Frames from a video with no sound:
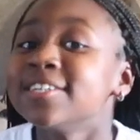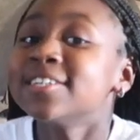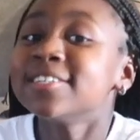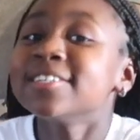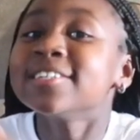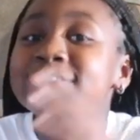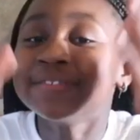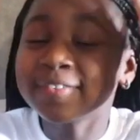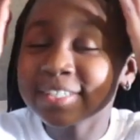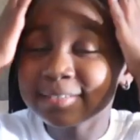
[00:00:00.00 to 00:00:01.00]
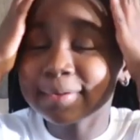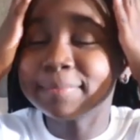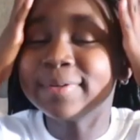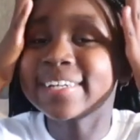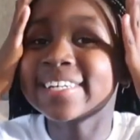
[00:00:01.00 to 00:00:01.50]
Yes.
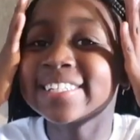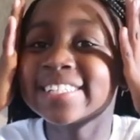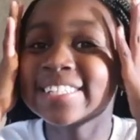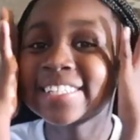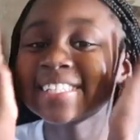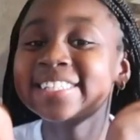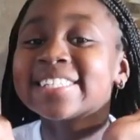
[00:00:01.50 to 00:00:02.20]
Get used to it.